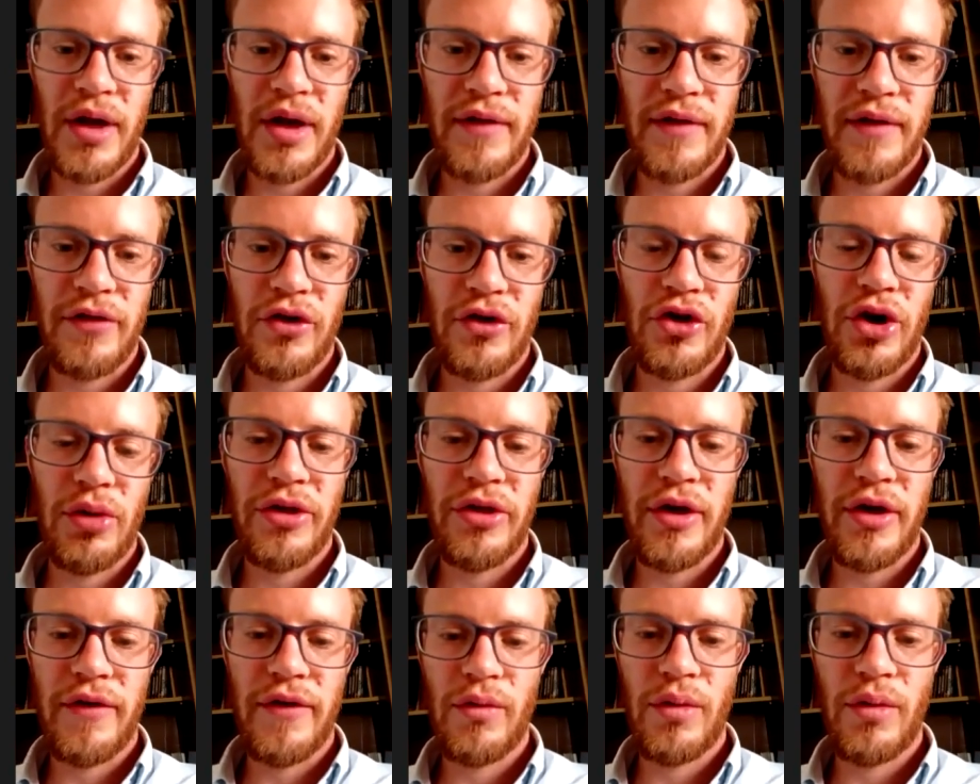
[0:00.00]
to share with
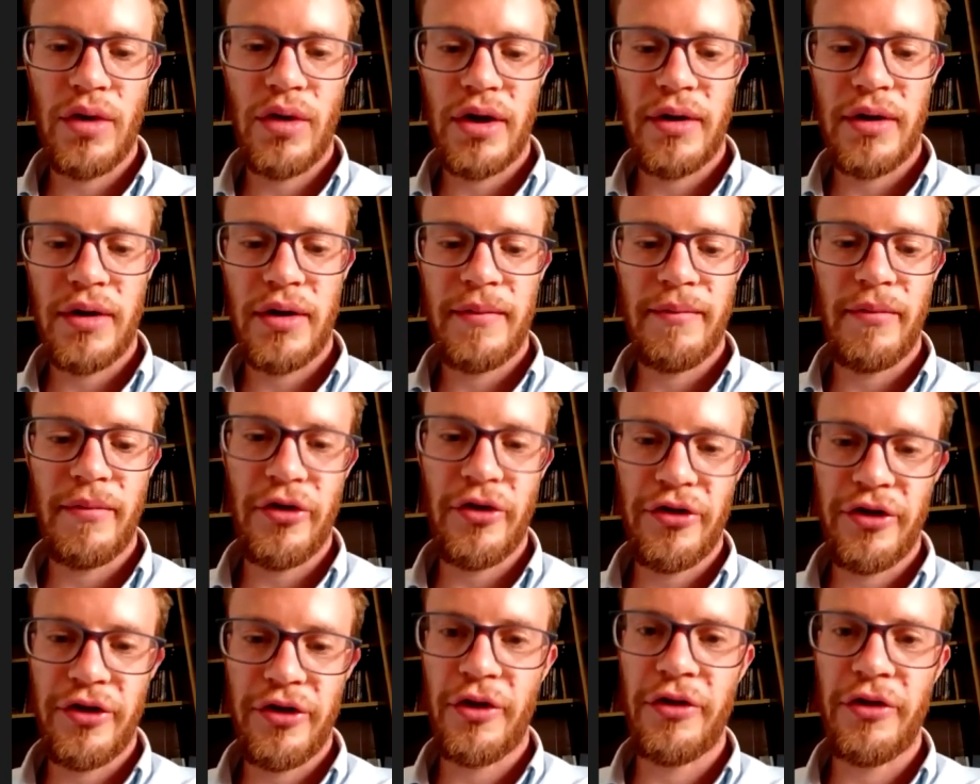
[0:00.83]
everyone.
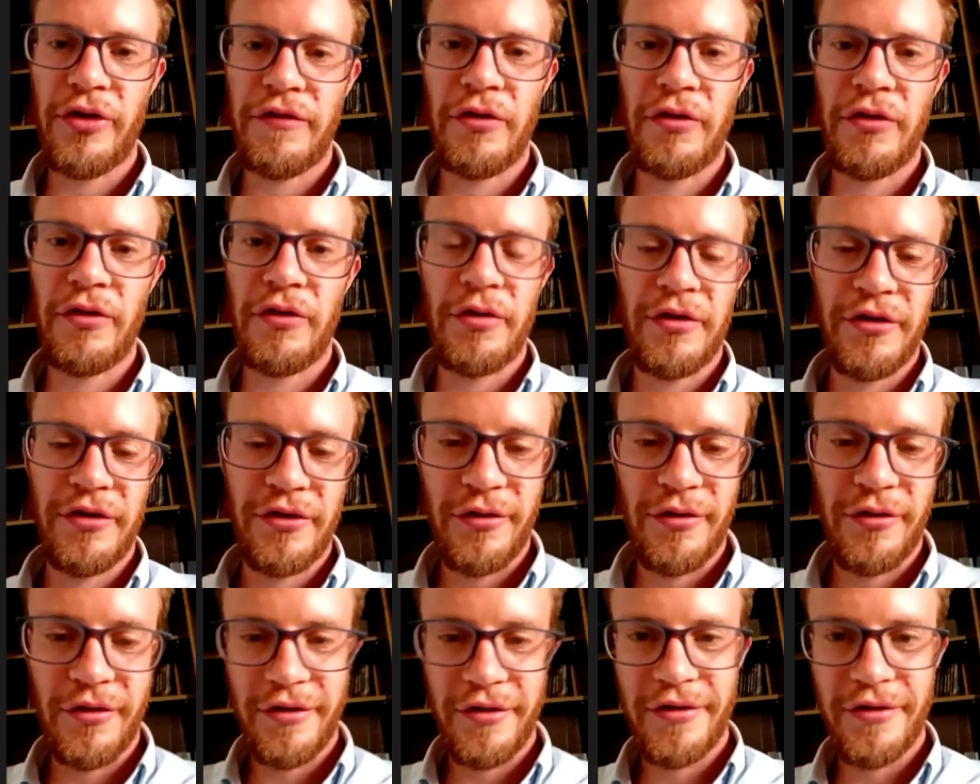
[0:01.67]
Marcel, the floor is
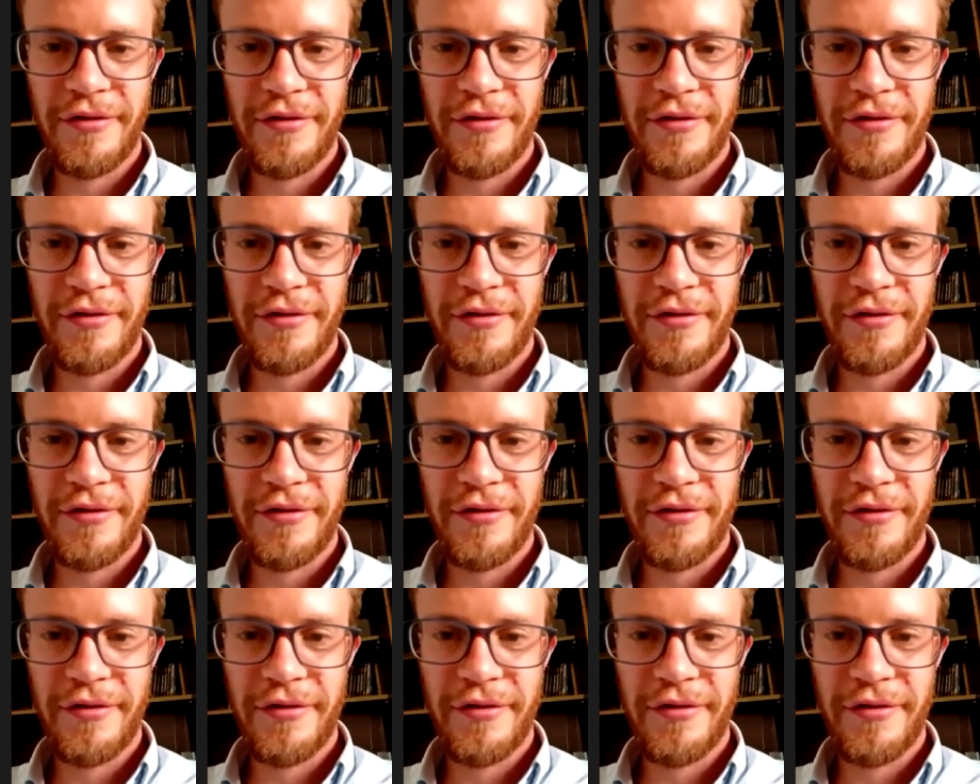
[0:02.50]
yours.